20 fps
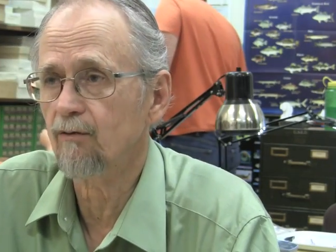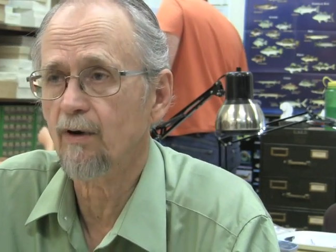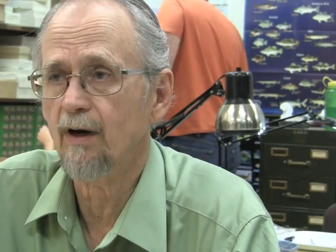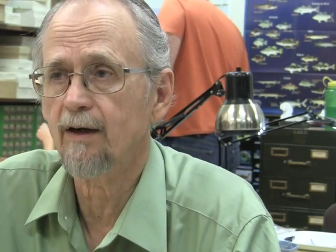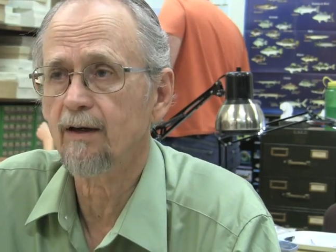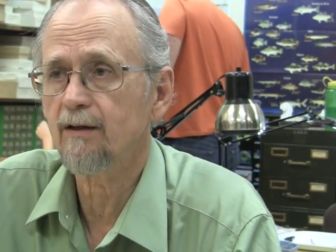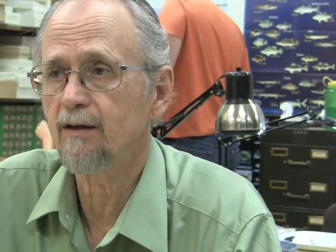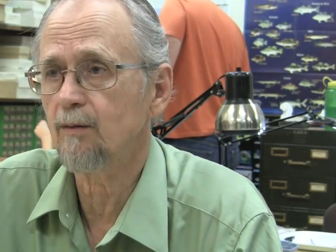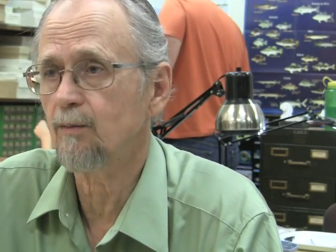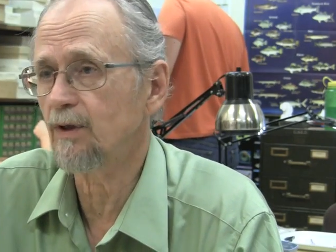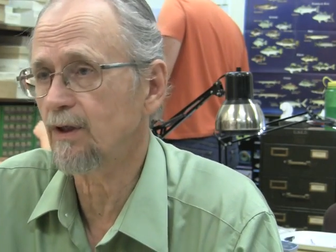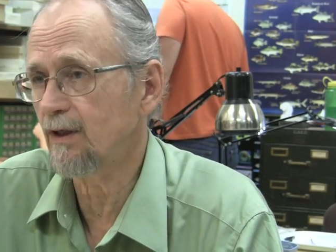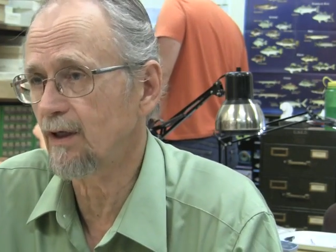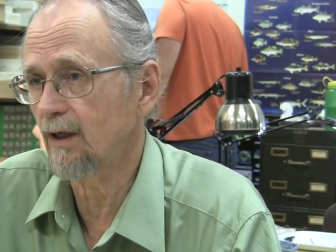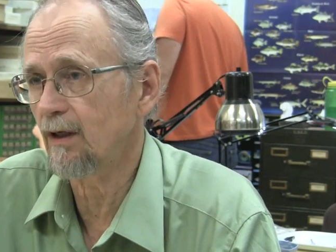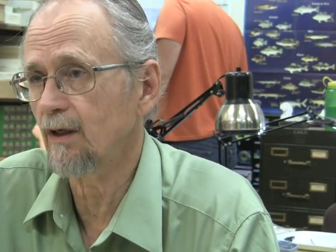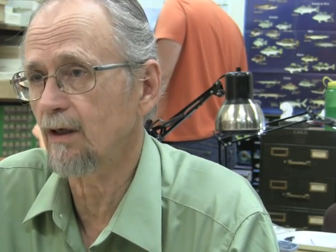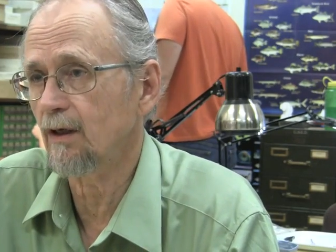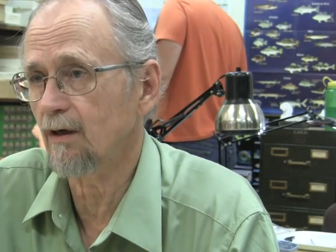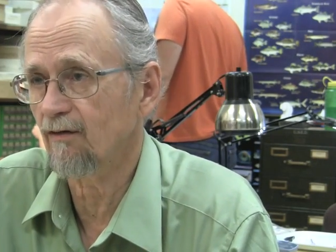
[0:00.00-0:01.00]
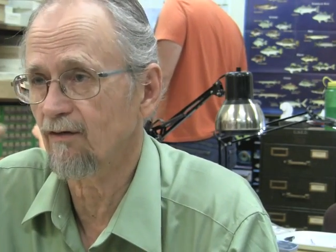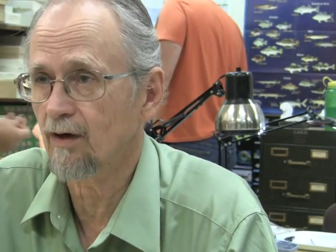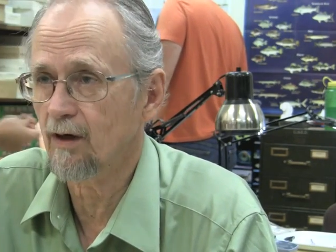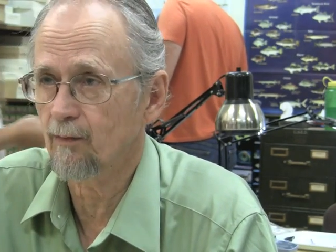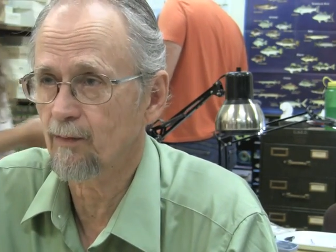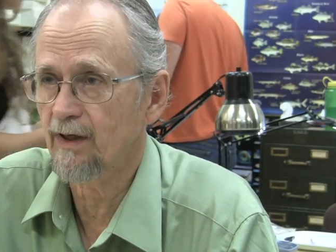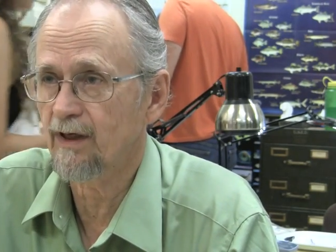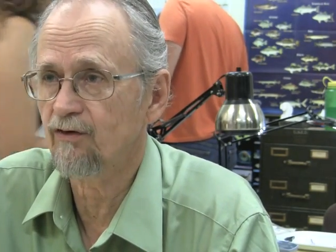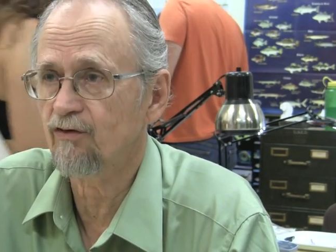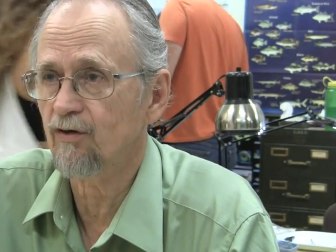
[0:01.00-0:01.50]
right at the beginning of our
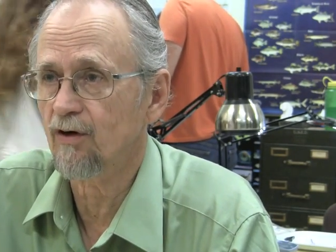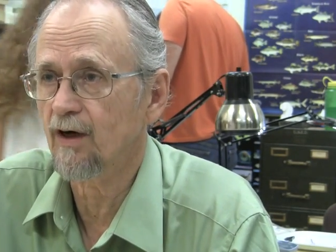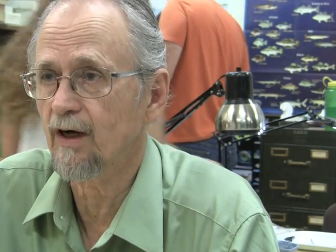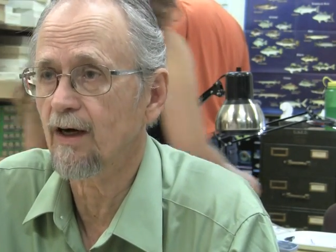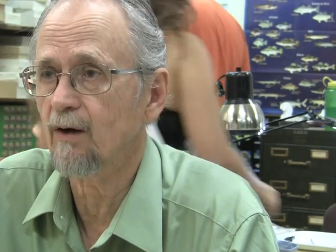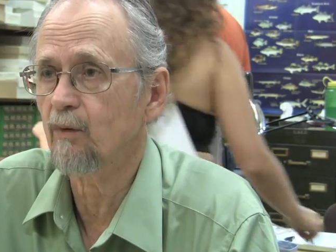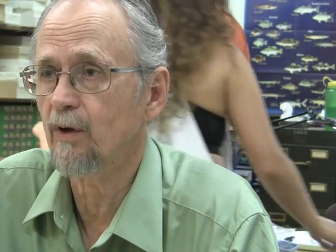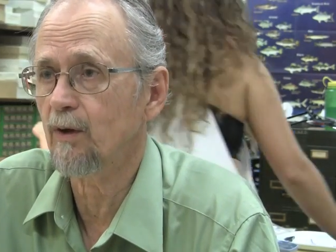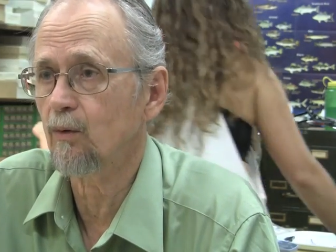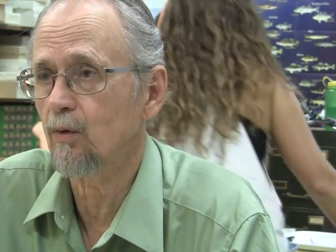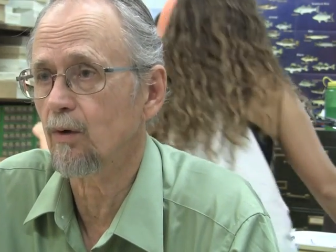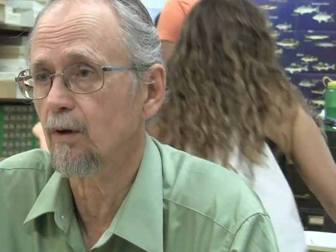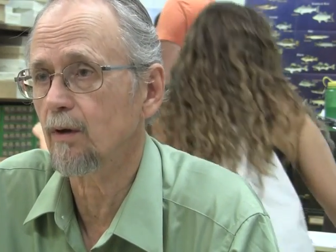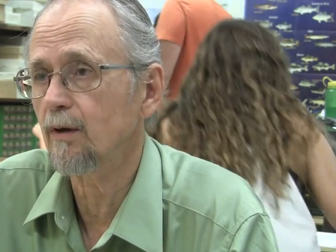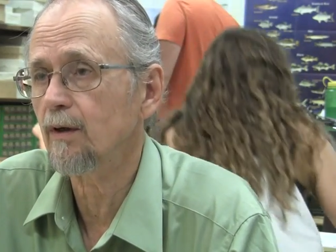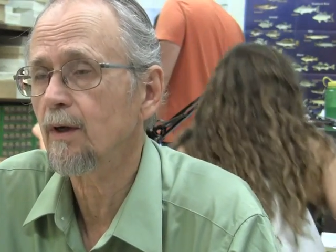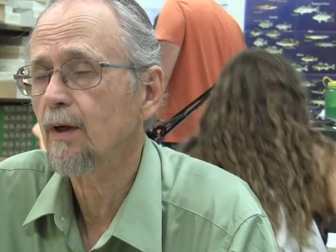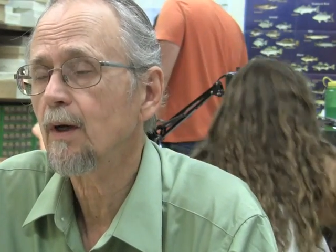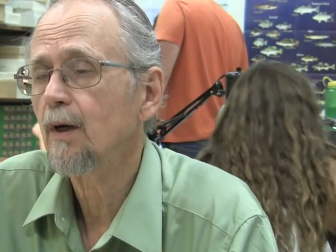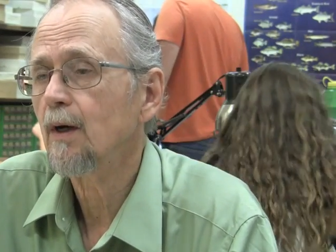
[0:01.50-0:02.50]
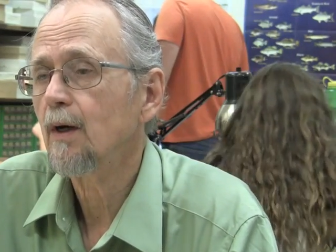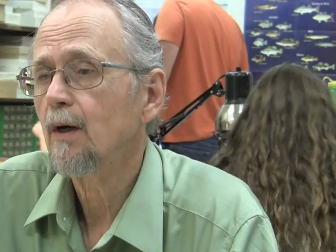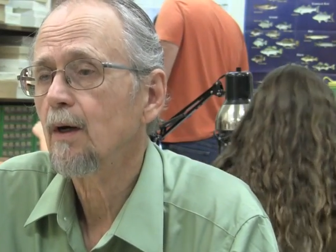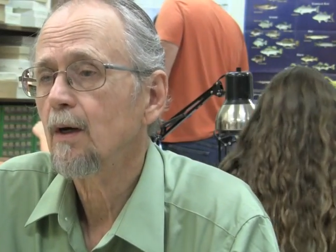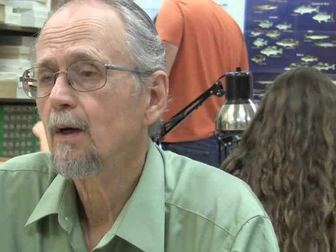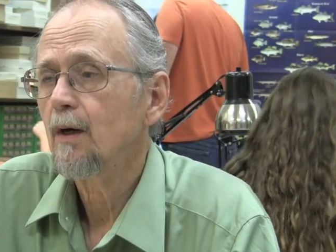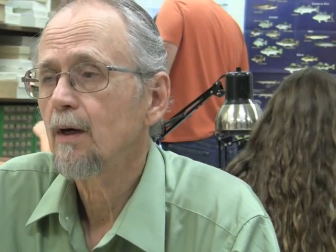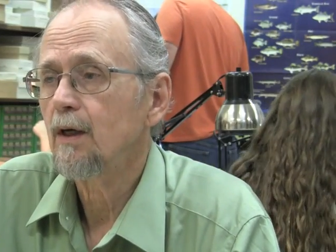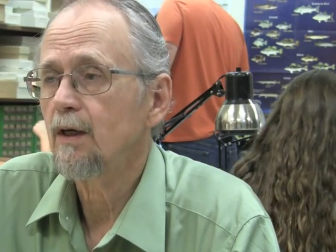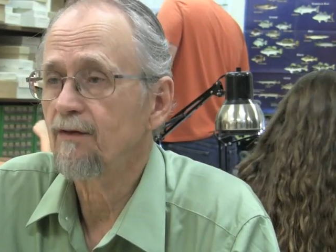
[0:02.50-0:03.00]
major highway work
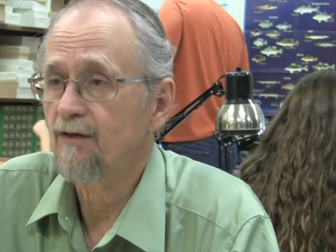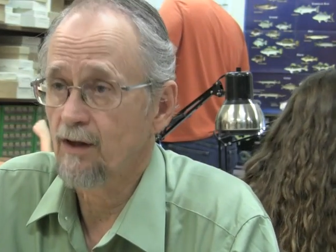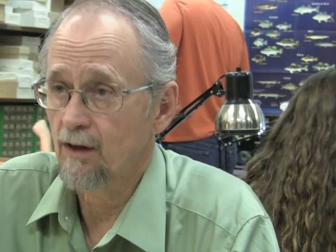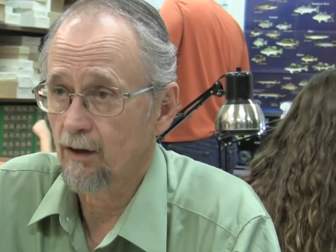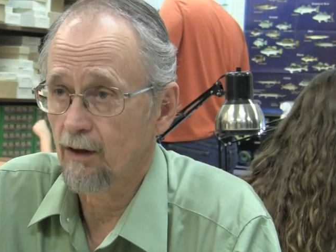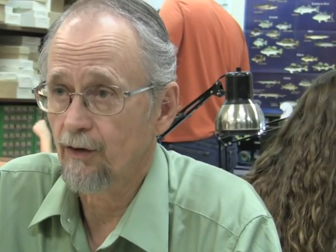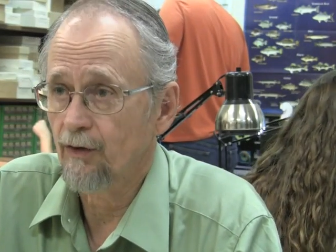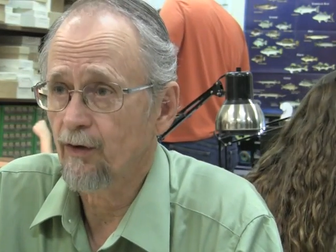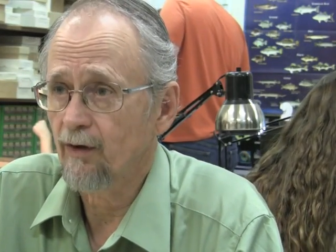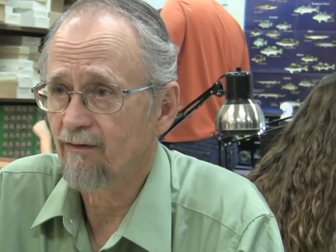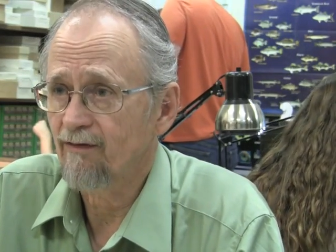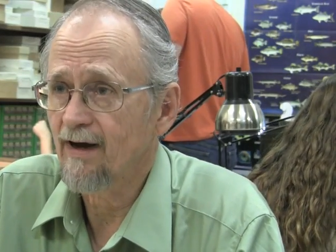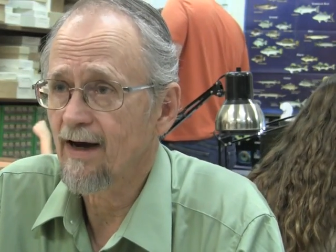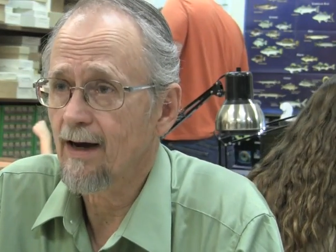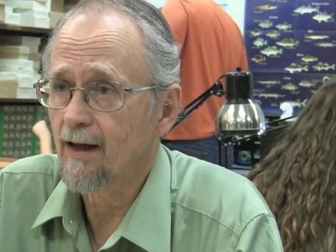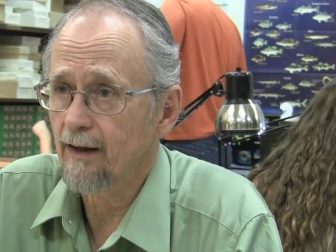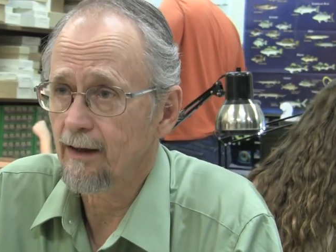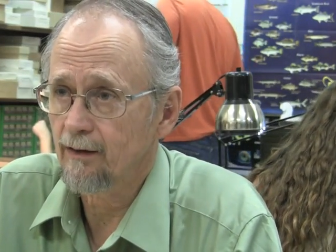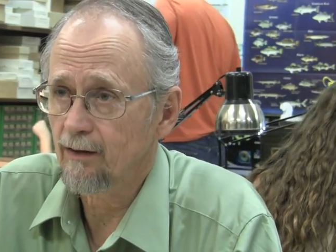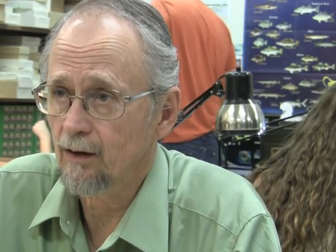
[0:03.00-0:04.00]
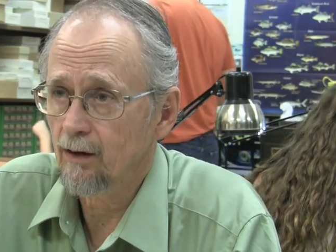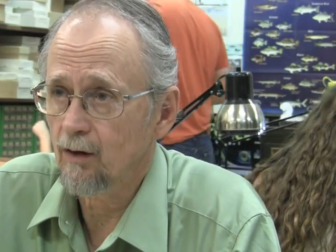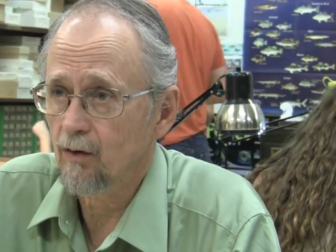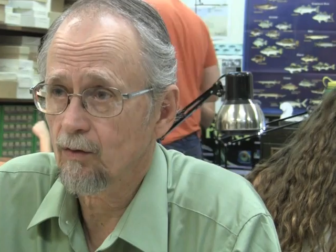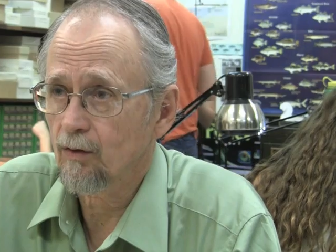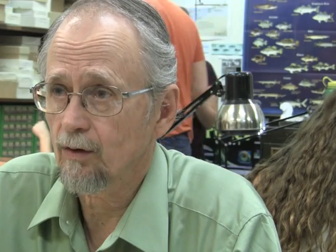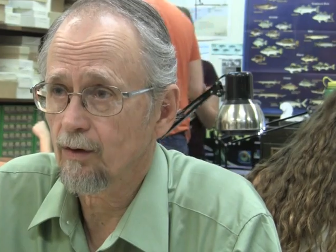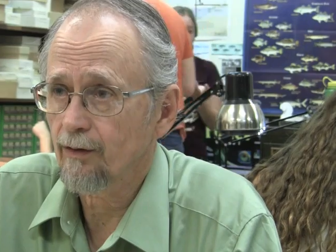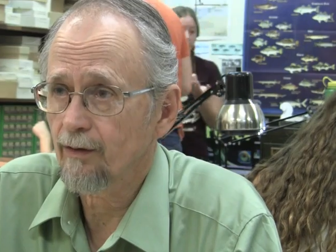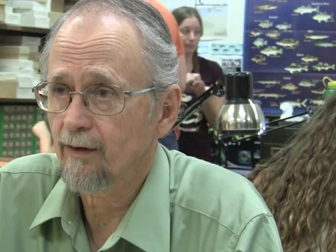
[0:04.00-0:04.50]
in the Illinois Valley, in the
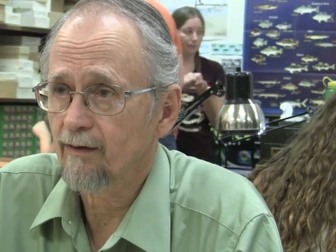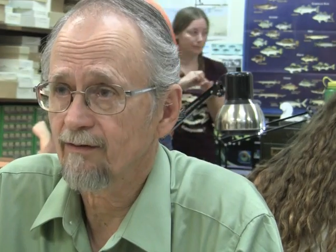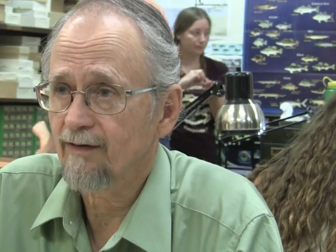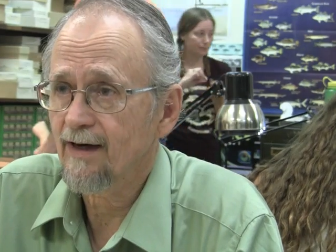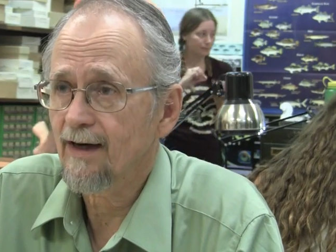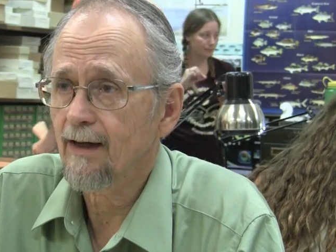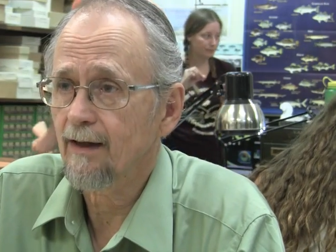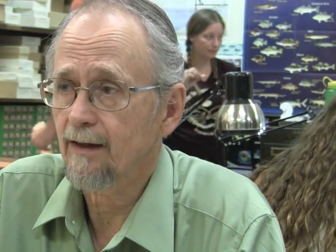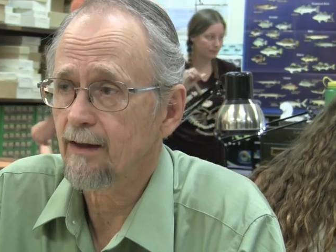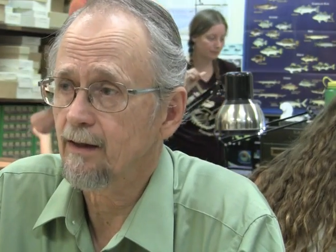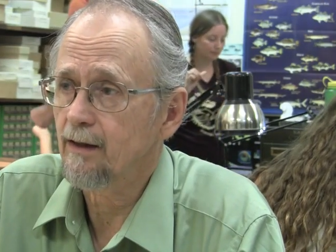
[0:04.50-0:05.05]
lower Illinois Valley.